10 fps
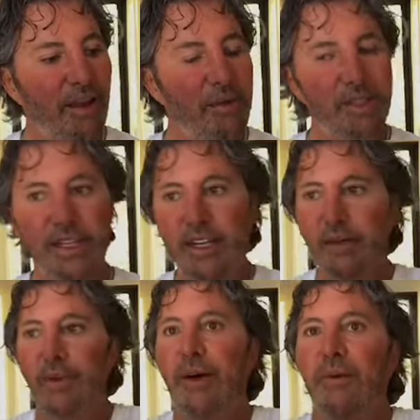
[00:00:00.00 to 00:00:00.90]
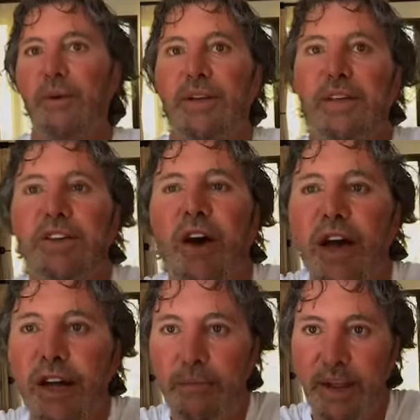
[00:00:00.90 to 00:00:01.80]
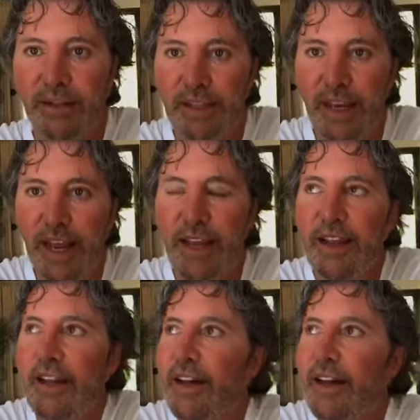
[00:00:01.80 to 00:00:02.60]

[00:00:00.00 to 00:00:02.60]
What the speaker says: I was thinking about what to talk about today.